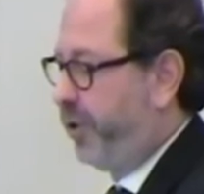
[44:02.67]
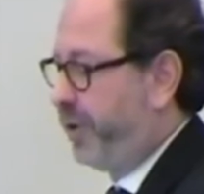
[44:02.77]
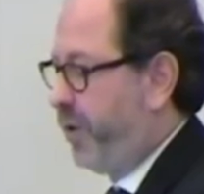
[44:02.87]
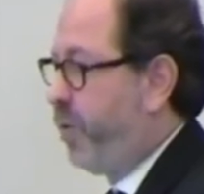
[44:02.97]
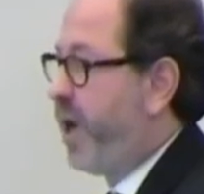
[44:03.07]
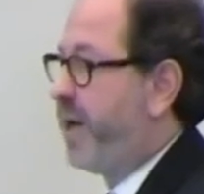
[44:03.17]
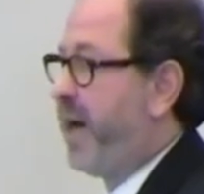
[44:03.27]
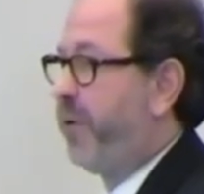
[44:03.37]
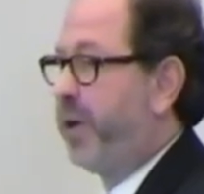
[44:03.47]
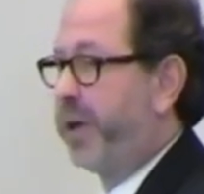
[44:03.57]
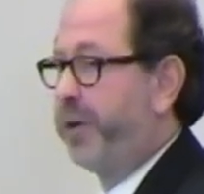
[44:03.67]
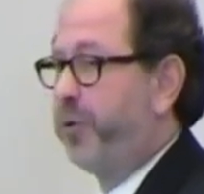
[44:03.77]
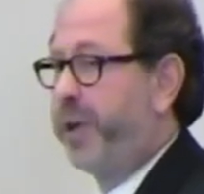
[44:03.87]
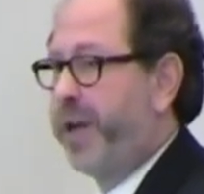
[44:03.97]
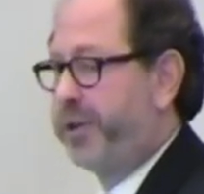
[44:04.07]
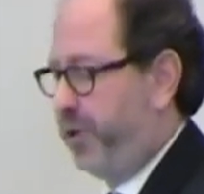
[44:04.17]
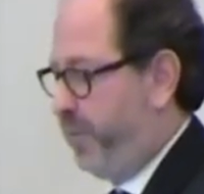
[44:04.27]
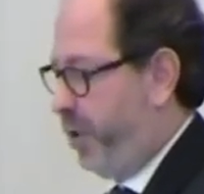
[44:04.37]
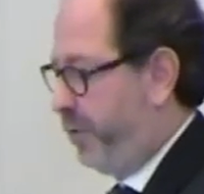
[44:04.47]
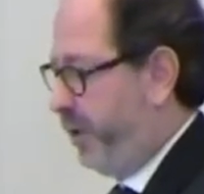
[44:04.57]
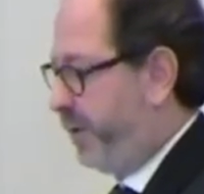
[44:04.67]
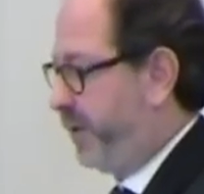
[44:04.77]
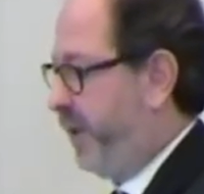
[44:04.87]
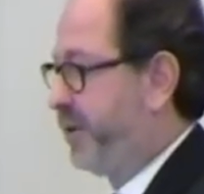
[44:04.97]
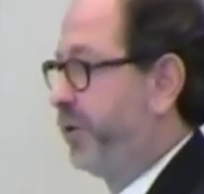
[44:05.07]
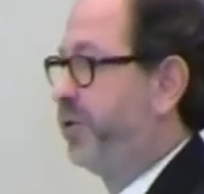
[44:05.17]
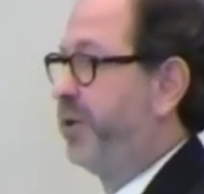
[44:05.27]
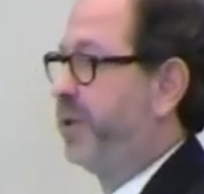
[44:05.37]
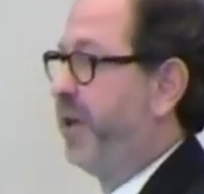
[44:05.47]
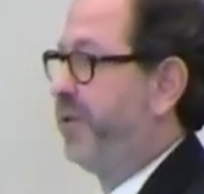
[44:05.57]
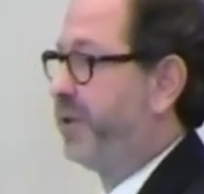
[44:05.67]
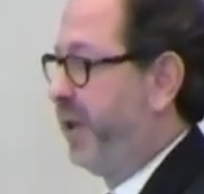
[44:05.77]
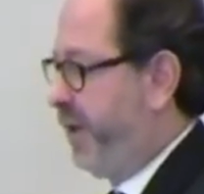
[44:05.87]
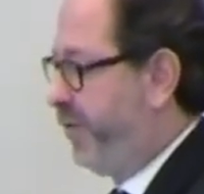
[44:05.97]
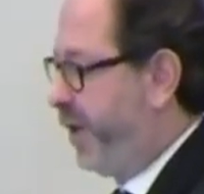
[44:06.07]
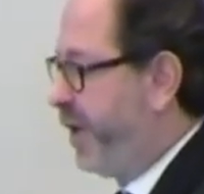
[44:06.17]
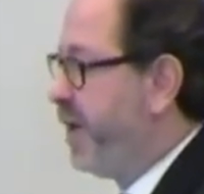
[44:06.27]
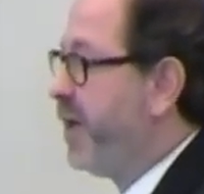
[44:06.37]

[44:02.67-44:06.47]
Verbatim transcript: the way our education models and social service delivery